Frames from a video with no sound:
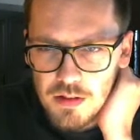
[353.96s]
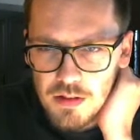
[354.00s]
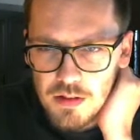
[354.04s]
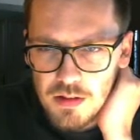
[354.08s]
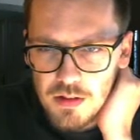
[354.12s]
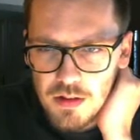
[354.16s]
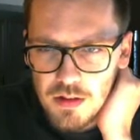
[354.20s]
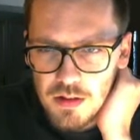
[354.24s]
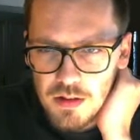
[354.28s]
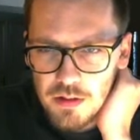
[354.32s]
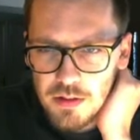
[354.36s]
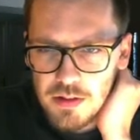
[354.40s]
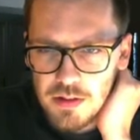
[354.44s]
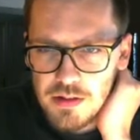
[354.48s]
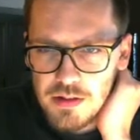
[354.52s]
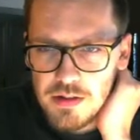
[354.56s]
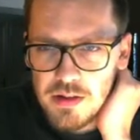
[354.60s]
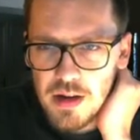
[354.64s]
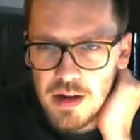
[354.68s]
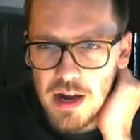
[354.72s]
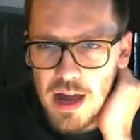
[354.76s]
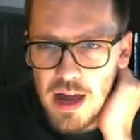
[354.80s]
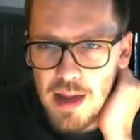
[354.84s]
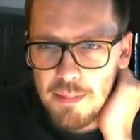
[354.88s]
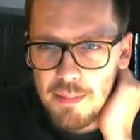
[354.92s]
Oh, this is
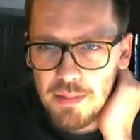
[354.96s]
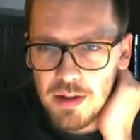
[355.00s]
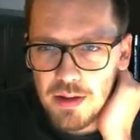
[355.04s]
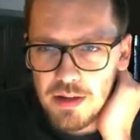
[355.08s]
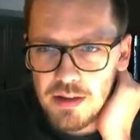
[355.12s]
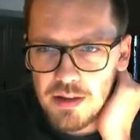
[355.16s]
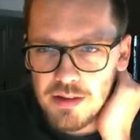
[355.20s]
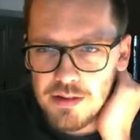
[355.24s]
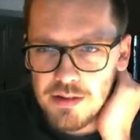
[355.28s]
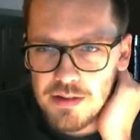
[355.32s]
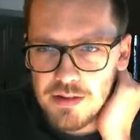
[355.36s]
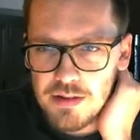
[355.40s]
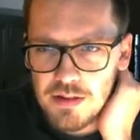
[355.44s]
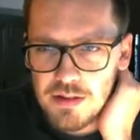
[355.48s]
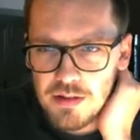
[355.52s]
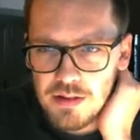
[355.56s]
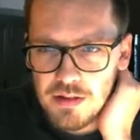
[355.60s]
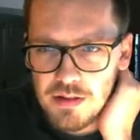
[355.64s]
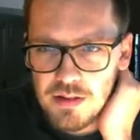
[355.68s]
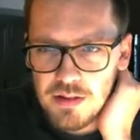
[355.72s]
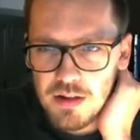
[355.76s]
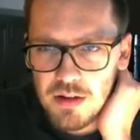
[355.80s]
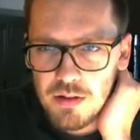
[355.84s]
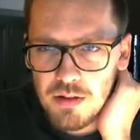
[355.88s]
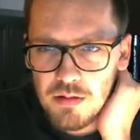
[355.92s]
their happiness.
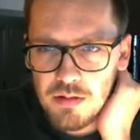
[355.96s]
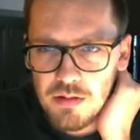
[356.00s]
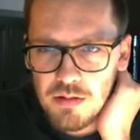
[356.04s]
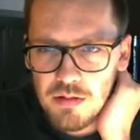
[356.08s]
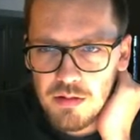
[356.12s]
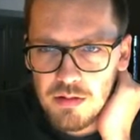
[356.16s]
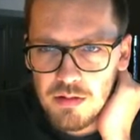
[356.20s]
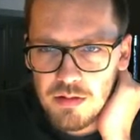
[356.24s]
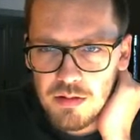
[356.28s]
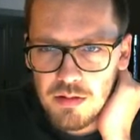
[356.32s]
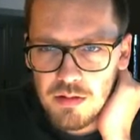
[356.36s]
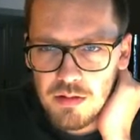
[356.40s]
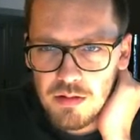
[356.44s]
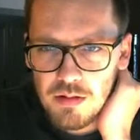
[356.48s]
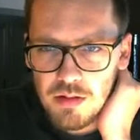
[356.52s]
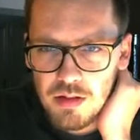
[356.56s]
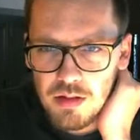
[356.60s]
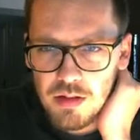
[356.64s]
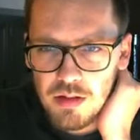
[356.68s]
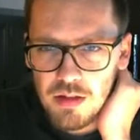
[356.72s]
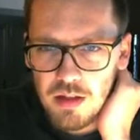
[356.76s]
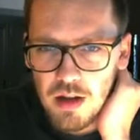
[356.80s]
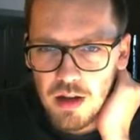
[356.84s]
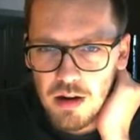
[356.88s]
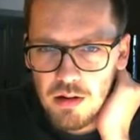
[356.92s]
So,
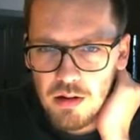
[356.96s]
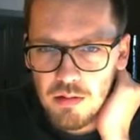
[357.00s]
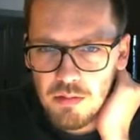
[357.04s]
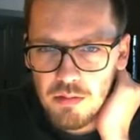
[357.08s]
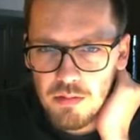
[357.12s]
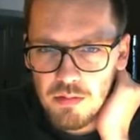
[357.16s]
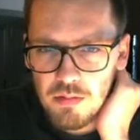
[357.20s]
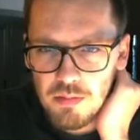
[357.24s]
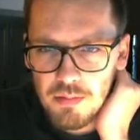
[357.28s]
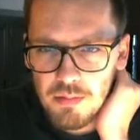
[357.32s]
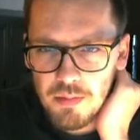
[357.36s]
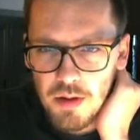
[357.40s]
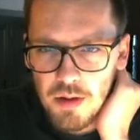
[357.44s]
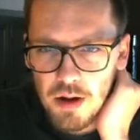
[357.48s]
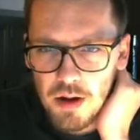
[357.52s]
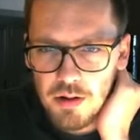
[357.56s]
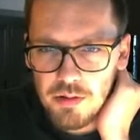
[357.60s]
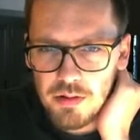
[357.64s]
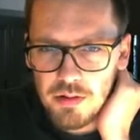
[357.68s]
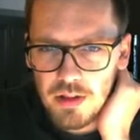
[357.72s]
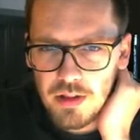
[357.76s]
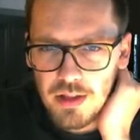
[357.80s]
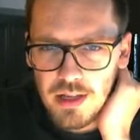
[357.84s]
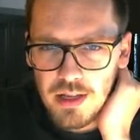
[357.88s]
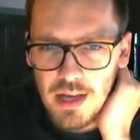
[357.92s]
they're
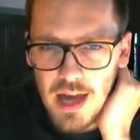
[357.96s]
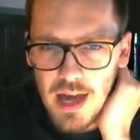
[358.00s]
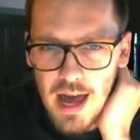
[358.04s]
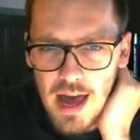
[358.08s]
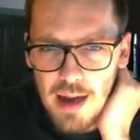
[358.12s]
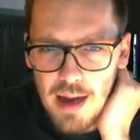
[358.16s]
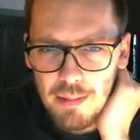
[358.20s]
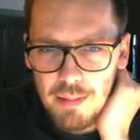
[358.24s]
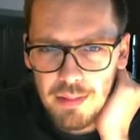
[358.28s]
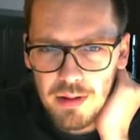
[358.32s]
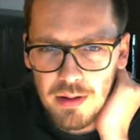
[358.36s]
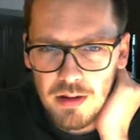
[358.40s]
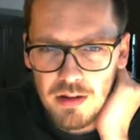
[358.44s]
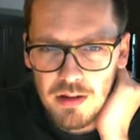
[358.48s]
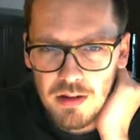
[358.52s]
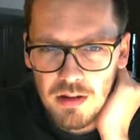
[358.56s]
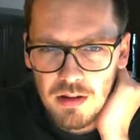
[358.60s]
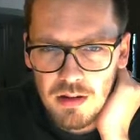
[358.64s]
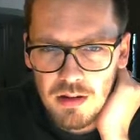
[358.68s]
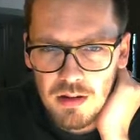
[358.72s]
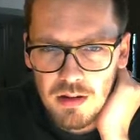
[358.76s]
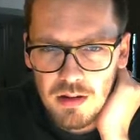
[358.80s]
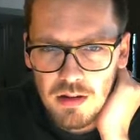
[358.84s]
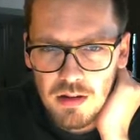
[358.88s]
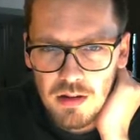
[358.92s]
moderately happy.
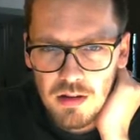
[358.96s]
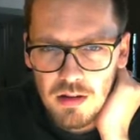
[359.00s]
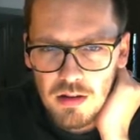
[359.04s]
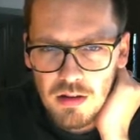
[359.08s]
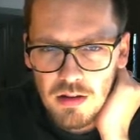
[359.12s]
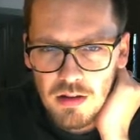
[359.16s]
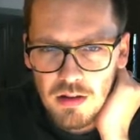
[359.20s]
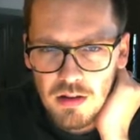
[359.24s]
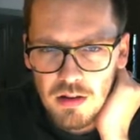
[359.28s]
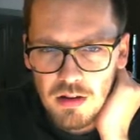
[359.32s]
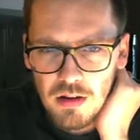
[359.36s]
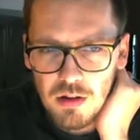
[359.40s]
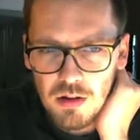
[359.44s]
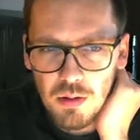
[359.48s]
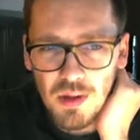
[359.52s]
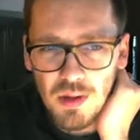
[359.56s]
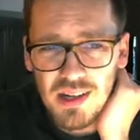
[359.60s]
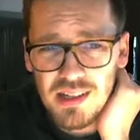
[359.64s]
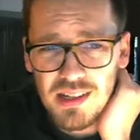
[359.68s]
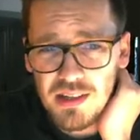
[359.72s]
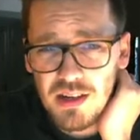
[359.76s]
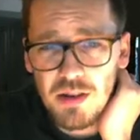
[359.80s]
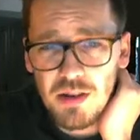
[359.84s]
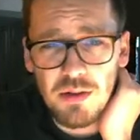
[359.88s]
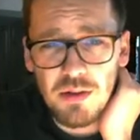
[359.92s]

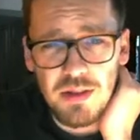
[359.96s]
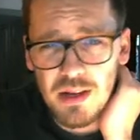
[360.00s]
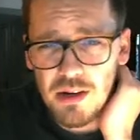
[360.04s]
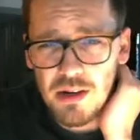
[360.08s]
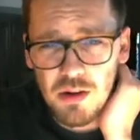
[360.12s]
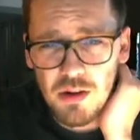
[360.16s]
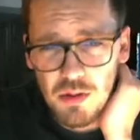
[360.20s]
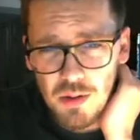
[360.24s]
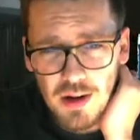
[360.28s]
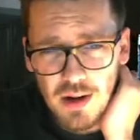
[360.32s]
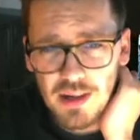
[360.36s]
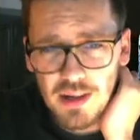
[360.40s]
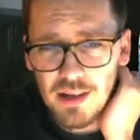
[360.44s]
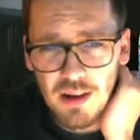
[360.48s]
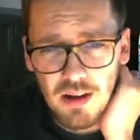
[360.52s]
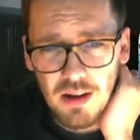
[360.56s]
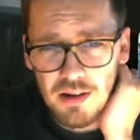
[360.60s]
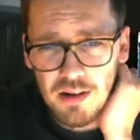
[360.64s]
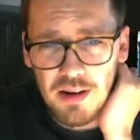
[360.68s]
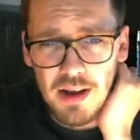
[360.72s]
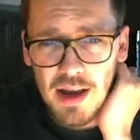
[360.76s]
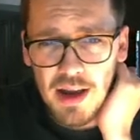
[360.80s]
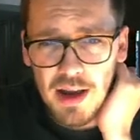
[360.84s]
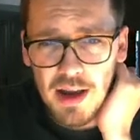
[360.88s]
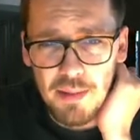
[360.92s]
They're quite
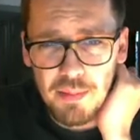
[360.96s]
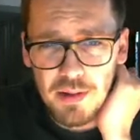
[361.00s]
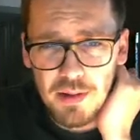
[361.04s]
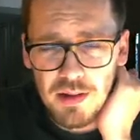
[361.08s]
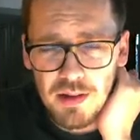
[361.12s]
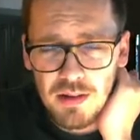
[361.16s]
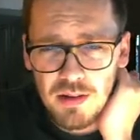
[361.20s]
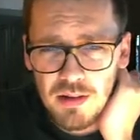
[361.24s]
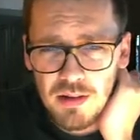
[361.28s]
unhappy.